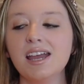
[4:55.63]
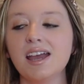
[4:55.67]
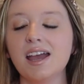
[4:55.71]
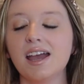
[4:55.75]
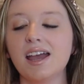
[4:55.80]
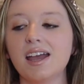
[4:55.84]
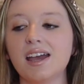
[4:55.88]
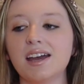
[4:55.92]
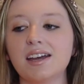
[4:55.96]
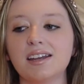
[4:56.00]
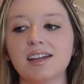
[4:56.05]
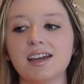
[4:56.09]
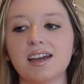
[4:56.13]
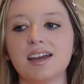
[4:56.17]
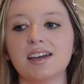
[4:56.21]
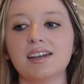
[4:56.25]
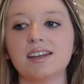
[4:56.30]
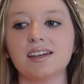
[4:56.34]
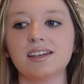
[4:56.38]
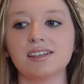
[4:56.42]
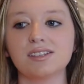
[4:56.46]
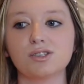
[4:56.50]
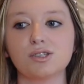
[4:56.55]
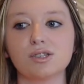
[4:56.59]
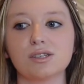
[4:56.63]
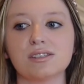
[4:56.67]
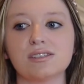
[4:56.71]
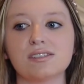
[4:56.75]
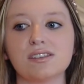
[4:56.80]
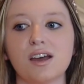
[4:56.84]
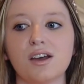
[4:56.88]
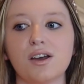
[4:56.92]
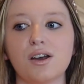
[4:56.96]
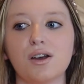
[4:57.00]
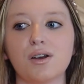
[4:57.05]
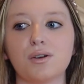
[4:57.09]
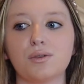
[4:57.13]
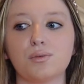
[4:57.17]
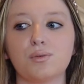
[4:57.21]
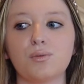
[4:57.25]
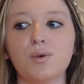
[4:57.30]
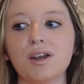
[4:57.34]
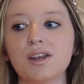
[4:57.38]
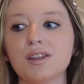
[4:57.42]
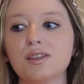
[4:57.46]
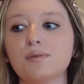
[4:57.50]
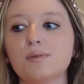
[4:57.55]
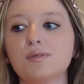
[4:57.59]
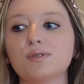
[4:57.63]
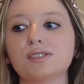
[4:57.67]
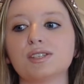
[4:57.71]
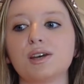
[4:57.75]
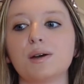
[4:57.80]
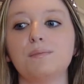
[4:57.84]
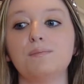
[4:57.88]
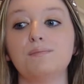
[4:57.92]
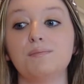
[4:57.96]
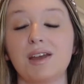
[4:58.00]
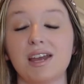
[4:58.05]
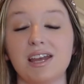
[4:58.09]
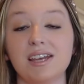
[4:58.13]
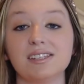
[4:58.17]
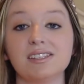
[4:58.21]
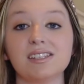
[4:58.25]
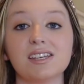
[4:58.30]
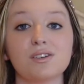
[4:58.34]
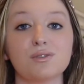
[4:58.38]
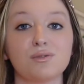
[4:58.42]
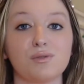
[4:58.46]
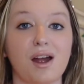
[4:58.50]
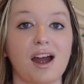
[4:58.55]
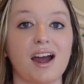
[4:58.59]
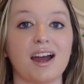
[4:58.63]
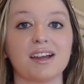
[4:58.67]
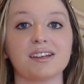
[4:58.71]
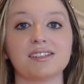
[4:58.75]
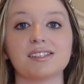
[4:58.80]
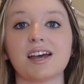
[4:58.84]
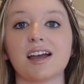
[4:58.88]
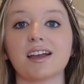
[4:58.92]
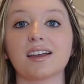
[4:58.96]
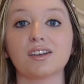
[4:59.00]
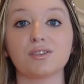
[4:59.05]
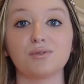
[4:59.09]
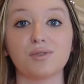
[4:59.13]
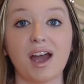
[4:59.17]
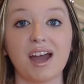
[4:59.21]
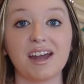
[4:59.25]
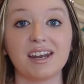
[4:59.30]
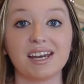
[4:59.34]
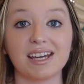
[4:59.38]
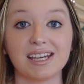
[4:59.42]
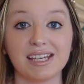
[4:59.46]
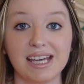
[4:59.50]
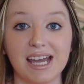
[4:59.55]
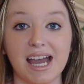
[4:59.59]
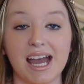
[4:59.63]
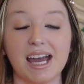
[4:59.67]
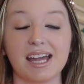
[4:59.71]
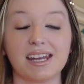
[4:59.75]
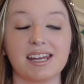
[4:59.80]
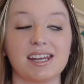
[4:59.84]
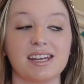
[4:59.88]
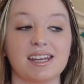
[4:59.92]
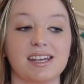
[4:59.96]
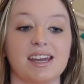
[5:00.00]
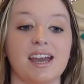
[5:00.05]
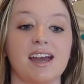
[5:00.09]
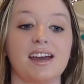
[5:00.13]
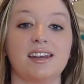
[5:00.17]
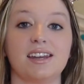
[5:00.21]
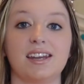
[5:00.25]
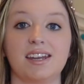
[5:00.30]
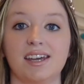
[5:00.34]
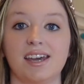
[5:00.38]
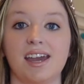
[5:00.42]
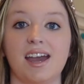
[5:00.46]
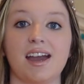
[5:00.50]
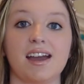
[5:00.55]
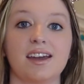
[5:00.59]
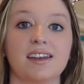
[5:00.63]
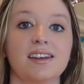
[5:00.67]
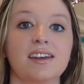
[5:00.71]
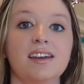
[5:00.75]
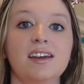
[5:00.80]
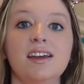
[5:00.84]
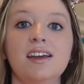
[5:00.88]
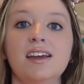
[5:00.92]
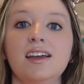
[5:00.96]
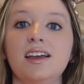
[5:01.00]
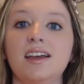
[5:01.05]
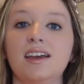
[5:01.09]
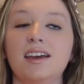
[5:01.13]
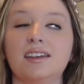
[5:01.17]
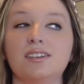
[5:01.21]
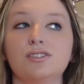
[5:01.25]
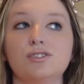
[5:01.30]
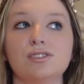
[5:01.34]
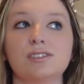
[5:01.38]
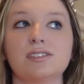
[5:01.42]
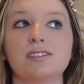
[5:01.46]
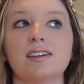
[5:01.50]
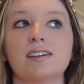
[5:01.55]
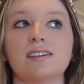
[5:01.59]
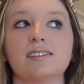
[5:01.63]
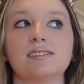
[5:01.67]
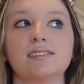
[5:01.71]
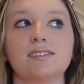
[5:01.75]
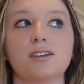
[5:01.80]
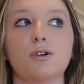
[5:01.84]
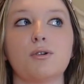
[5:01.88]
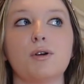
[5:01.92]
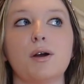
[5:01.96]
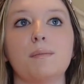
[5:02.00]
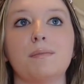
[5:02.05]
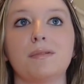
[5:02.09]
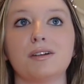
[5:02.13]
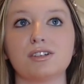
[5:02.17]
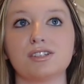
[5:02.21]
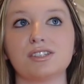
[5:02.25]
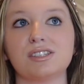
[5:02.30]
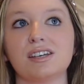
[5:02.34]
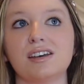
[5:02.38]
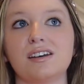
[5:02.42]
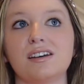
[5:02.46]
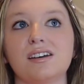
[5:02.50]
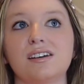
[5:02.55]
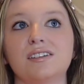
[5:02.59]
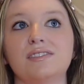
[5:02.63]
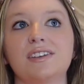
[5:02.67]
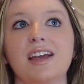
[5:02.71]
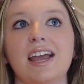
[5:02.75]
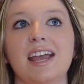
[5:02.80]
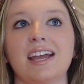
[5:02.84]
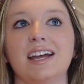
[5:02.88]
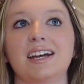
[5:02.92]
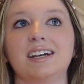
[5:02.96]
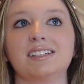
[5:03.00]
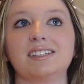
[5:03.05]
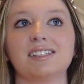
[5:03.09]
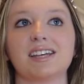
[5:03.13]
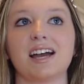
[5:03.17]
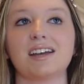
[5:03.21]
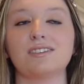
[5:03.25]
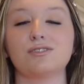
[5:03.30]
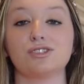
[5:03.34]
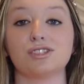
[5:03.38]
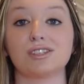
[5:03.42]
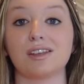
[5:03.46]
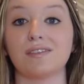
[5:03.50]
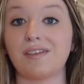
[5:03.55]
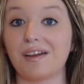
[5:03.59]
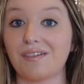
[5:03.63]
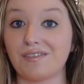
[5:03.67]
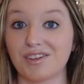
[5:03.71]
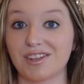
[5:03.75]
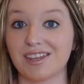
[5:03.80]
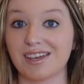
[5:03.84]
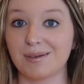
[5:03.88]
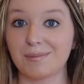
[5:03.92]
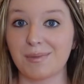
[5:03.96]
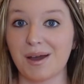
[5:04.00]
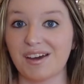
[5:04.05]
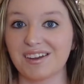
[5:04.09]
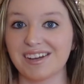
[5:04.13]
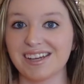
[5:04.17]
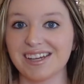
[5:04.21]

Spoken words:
and it is just one of the most amazing rides I could ride again and again and again. It just is so immersive and I just love everything about